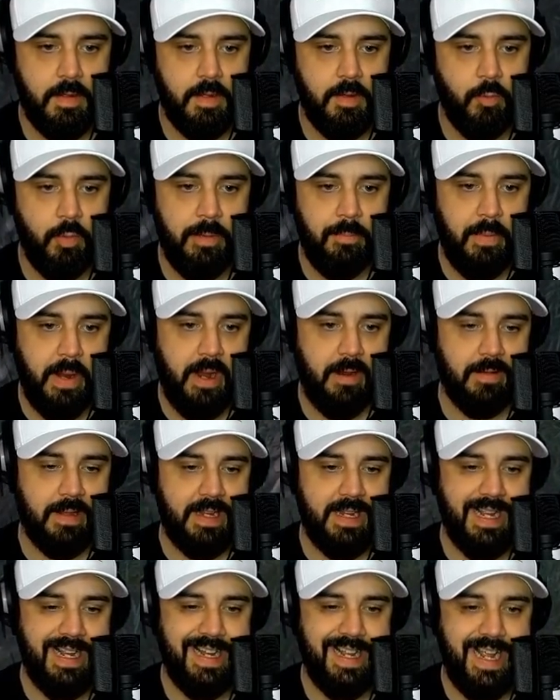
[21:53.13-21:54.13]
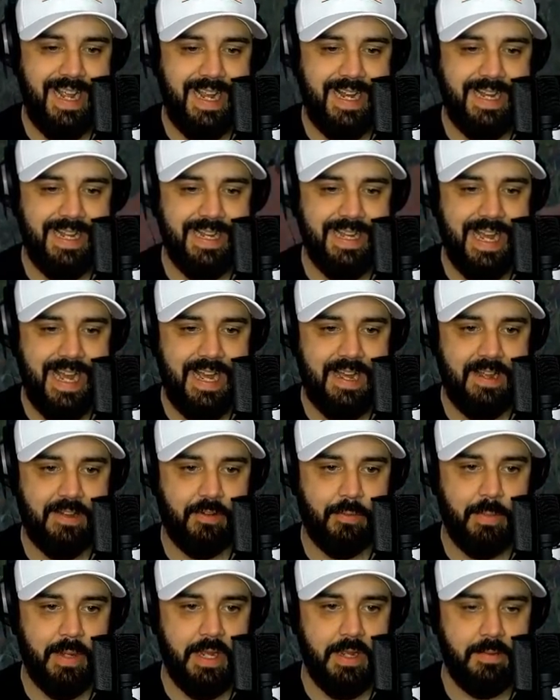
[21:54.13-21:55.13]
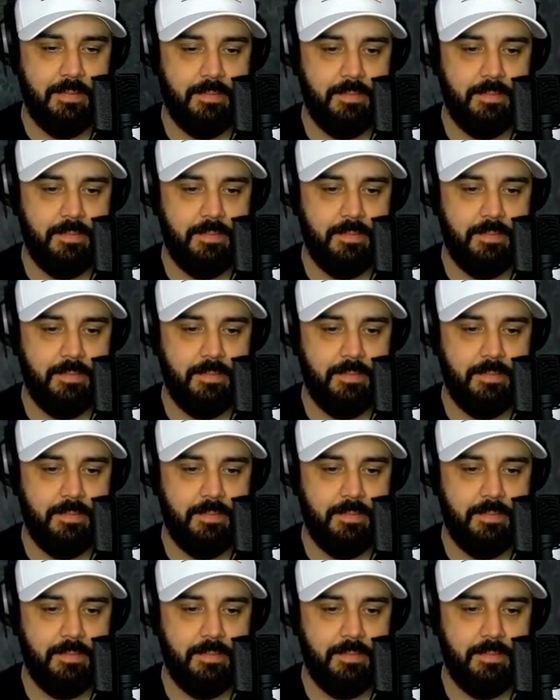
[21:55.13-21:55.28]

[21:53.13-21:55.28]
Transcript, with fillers: We barely need any gas, man.